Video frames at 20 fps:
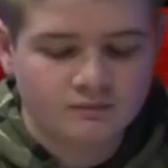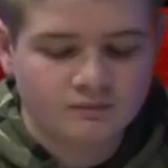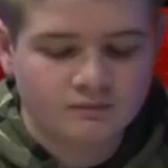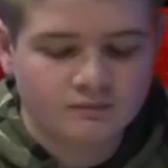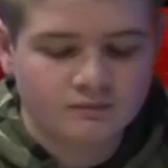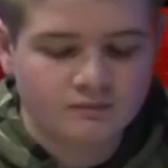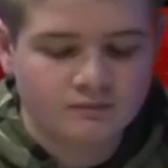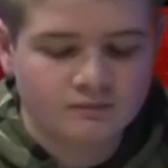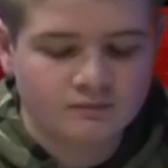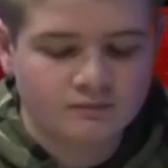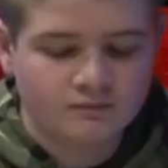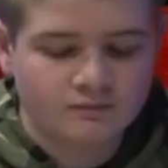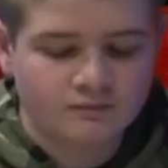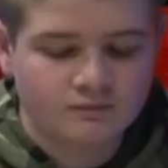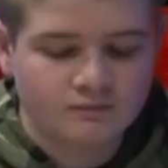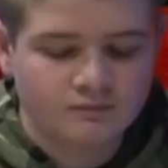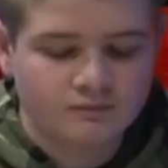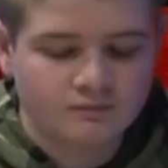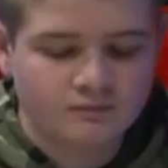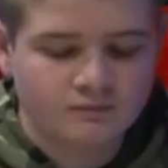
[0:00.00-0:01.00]

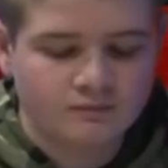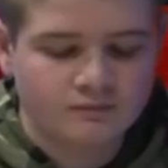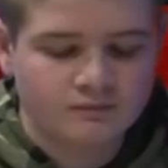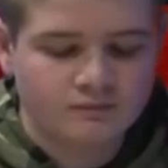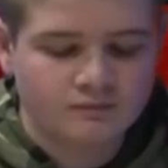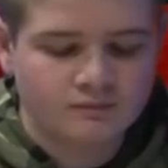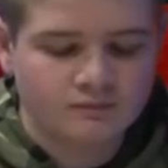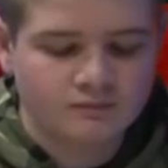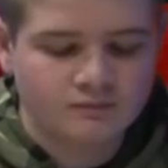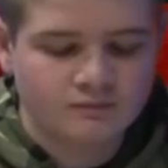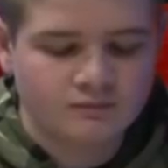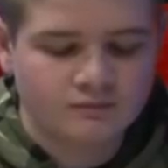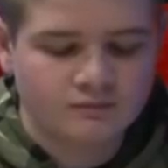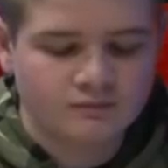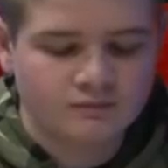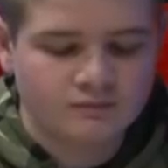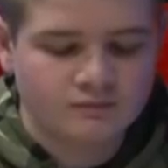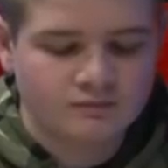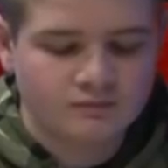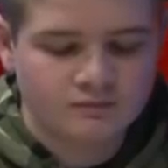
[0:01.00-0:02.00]

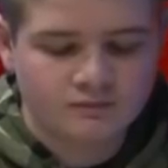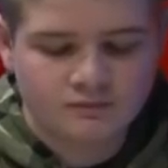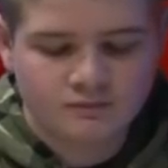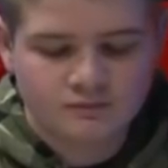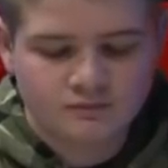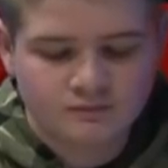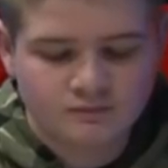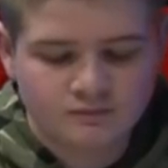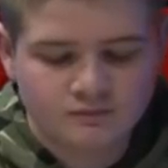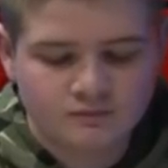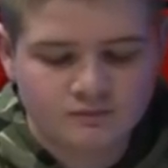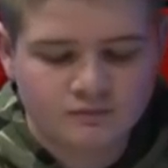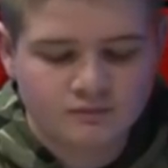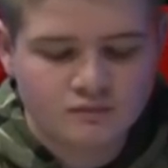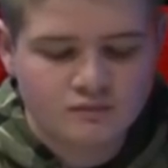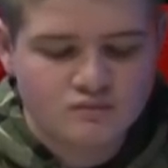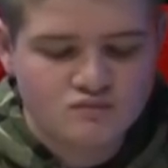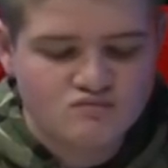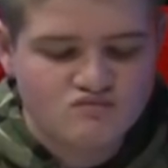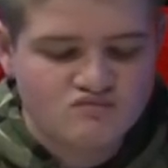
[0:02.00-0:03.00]

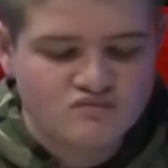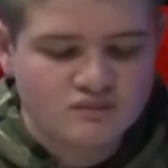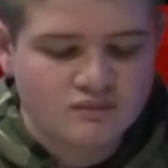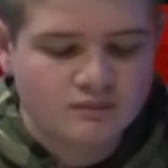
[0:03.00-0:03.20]
(silent)